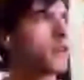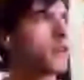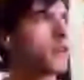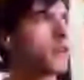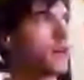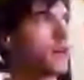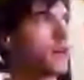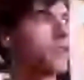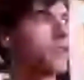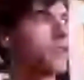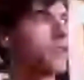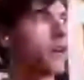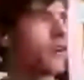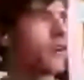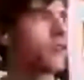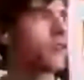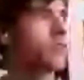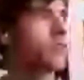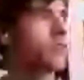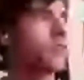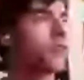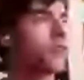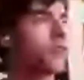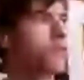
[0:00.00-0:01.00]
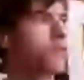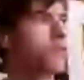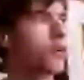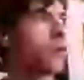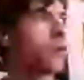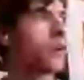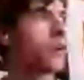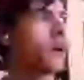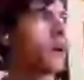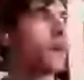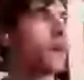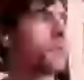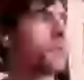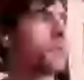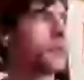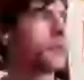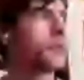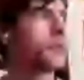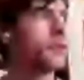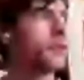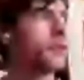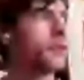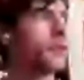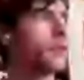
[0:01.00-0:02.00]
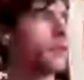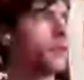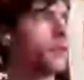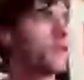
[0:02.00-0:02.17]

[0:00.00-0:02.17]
as you're growing up, you